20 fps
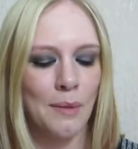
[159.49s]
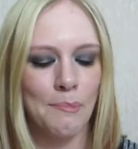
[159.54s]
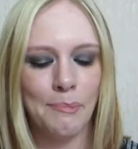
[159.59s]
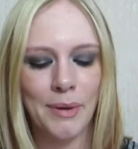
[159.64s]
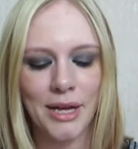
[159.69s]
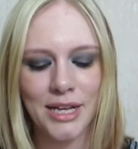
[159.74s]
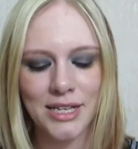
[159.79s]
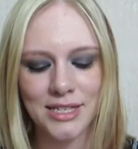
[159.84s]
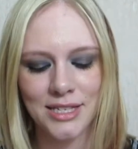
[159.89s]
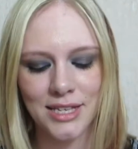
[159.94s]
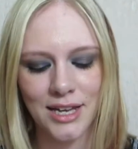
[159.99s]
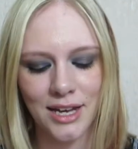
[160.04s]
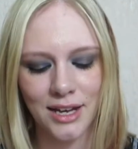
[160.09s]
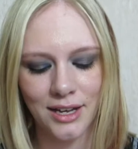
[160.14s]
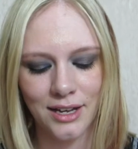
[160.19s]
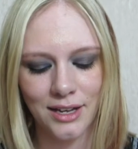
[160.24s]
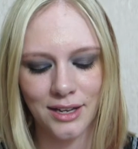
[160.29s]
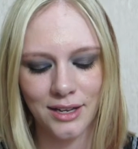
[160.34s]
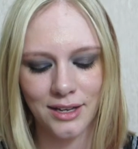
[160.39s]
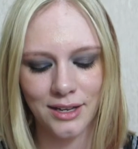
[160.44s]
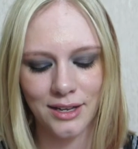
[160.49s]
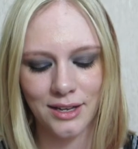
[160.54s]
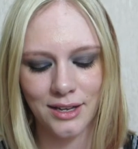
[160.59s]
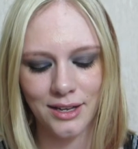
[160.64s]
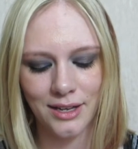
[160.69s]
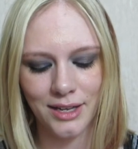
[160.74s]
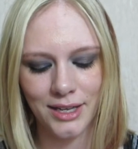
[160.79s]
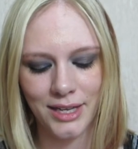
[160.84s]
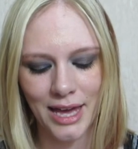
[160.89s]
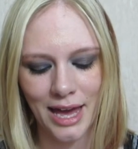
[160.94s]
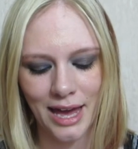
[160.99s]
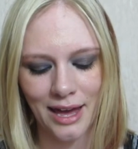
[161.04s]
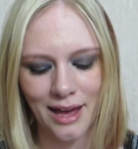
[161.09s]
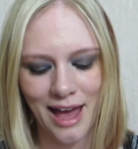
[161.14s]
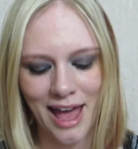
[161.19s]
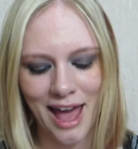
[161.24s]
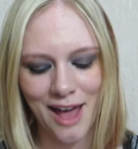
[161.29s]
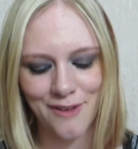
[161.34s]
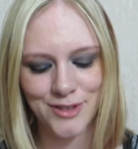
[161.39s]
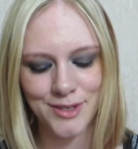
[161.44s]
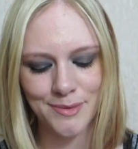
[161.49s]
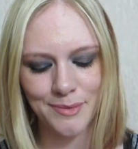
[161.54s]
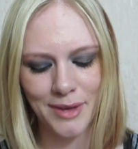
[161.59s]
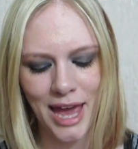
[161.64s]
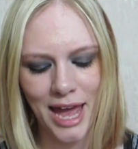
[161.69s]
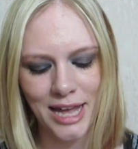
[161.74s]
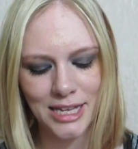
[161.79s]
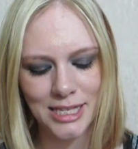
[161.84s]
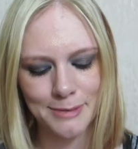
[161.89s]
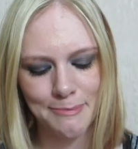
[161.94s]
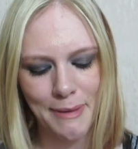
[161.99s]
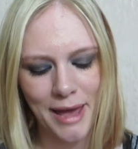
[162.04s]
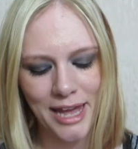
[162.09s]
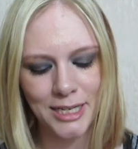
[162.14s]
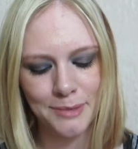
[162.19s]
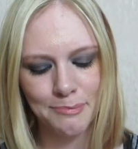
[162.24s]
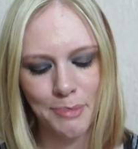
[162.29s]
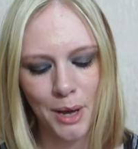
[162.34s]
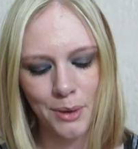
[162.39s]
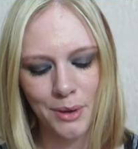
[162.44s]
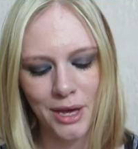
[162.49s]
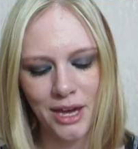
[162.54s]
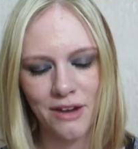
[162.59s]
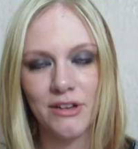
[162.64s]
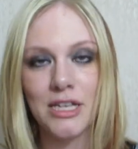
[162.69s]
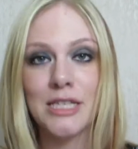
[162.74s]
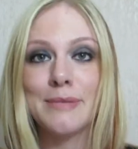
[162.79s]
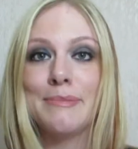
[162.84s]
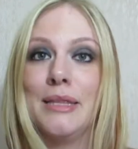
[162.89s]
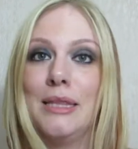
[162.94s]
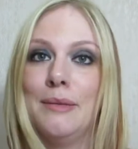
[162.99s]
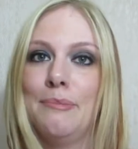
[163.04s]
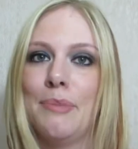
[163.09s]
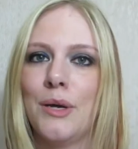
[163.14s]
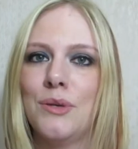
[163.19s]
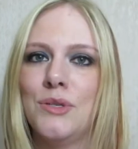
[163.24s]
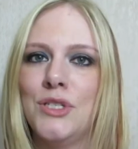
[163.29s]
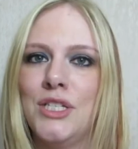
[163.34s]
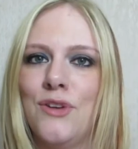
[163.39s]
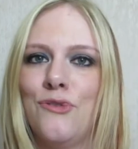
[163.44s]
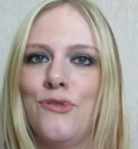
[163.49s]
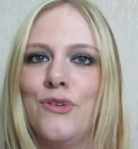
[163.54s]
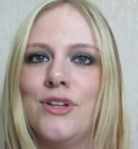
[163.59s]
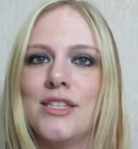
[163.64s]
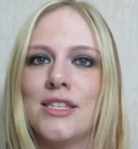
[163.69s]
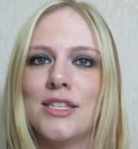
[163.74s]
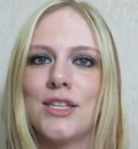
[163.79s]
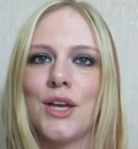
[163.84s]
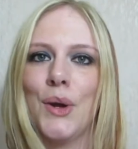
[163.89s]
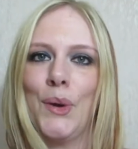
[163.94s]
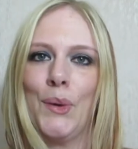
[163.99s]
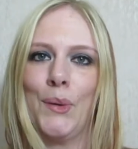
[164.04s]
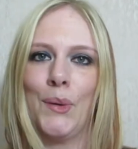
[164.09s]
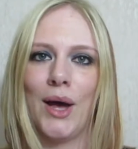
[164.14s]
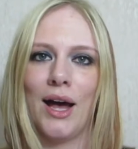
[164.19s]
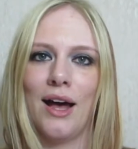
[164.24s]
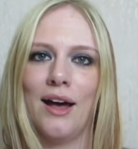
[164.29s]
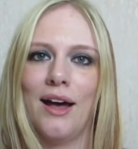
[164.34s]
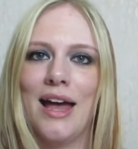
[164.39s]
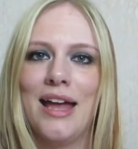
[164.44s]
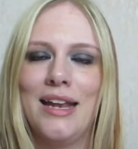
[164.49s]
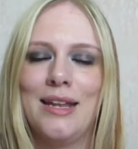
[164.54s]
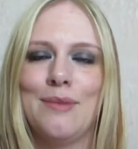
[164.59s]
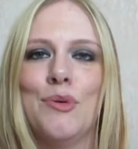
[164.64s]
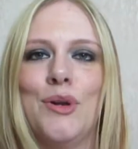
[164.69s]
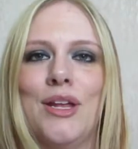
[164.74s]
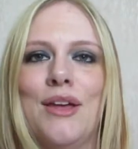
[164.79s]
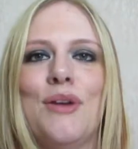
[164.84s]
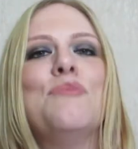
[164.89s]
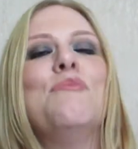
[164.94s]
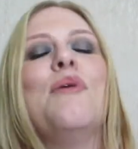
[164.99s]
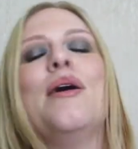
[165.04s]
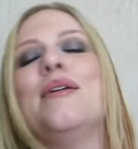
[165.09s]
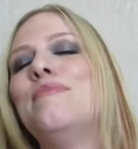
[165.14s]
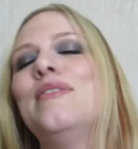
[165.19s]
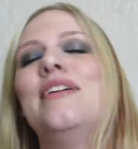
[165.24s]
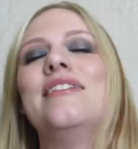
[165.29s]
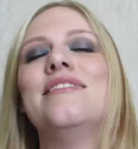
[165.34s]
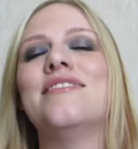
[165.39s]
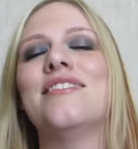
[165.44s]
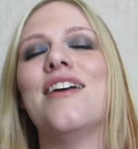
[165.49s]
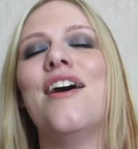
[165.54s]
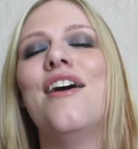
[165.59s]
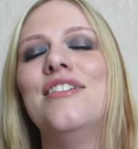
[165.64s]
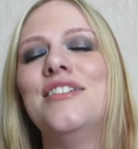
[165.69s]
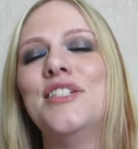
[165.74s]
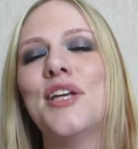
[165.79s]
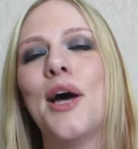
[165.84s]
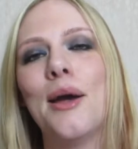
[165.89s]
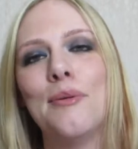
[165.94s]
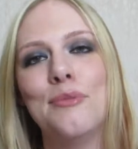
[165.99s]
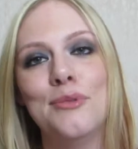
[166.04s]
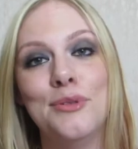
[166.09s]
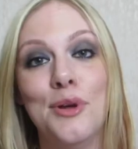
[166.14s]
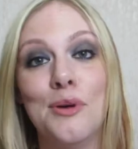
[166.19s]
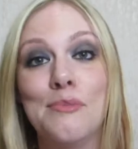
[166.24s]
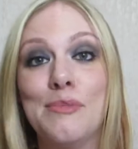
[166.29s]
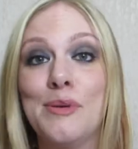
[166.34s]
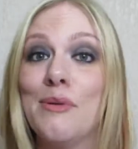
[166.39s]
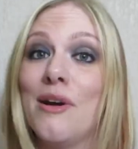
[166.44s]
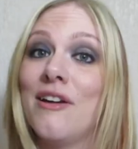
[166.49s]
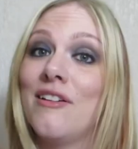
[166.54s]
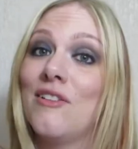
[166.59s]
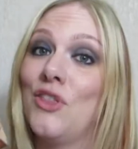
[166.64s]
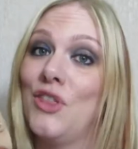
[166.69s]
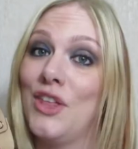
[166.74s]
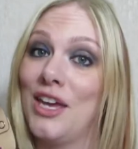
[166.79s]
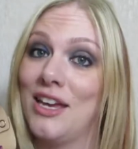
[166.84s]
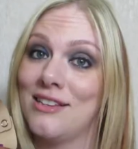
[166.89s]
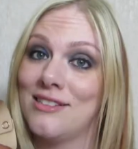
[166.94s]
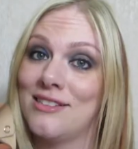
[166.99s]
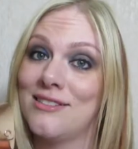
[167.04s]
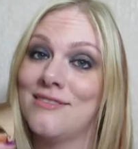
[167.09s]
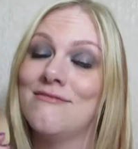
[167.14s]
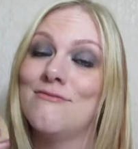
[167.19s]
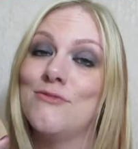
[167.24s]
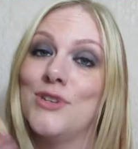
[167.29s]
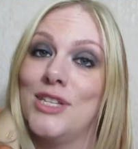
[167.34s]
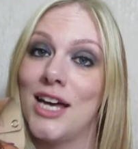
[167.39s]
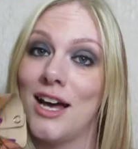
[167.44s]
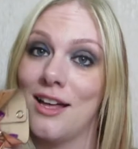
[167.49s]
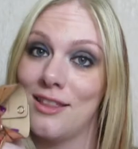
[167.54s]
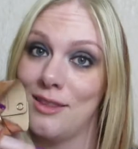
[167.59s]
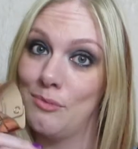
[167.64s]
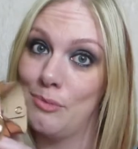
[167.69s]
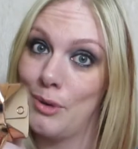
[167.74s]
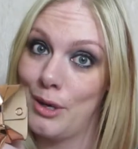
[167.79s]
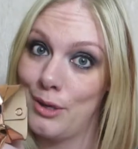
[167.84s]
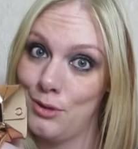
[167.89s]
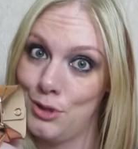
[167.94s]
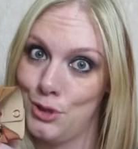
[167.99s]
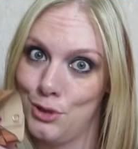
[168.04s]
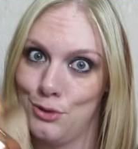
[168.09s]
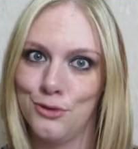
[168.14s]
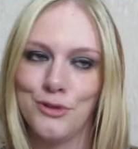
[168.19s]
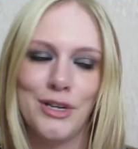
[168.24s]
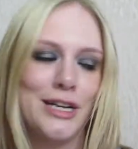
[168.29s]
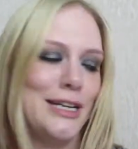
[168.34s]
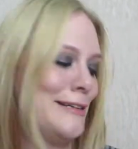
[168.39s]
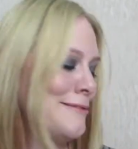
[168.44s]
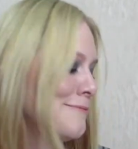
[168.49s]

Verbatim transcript: But yeah, I have some Kate Spade bow earrings, but the bow's different, so anybody who might be concerned, I will not be wearing this with other bow jewellery,